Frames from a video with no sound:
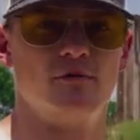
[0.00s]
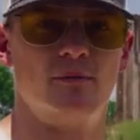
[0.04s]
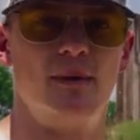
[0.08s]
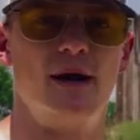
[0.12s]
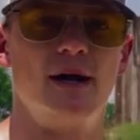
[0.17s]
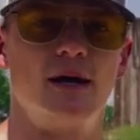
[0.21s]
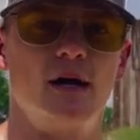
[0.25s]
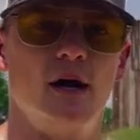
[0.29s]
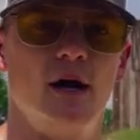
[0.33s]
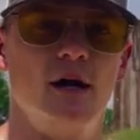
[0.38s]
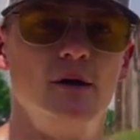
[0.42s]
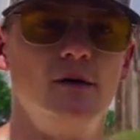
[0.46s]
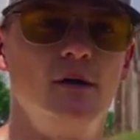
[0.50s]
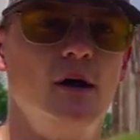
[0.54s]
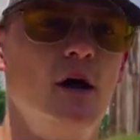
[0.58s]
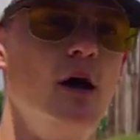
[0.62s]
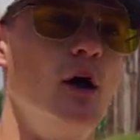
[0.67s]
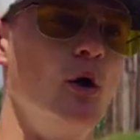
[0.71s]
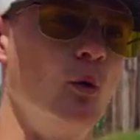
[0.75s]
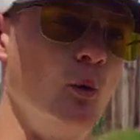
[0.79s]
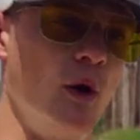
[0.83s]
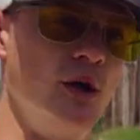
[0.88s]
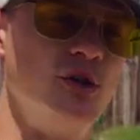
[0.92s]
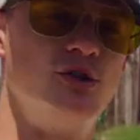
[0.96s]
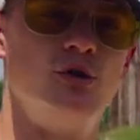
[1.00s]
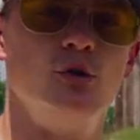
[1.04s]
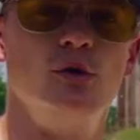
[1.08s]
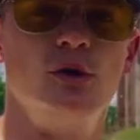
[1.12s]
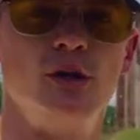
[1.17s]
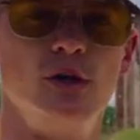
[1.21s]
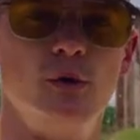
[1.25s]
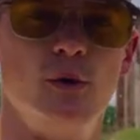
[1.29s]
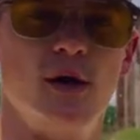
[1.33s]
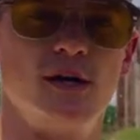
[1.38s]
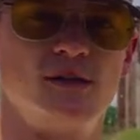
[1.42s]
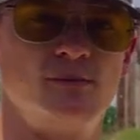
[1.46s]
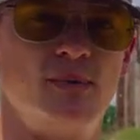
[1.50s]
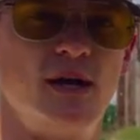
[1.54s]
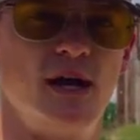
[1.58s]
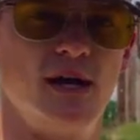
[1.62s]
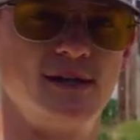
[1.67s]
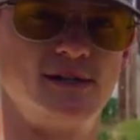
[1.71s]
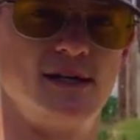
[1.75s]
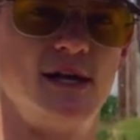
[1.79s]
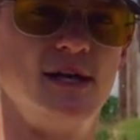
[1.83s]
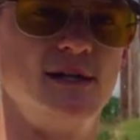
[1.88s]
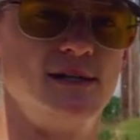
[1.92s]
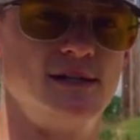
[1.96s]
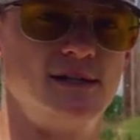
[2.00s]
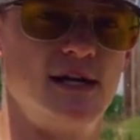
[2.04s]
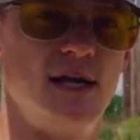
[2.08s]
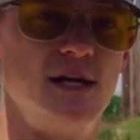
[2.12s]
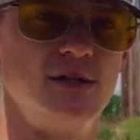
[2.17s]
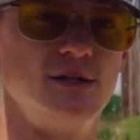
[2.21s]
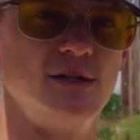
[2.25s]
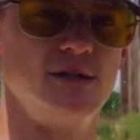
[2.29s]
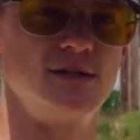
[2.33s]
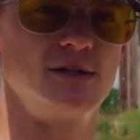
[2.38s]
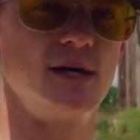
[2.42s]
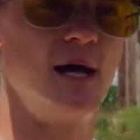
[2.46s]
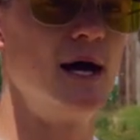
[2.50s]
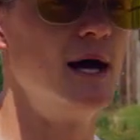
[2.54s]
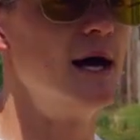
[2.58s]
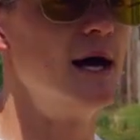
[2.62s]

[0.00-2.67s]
of my gun when shooting USPSA stages.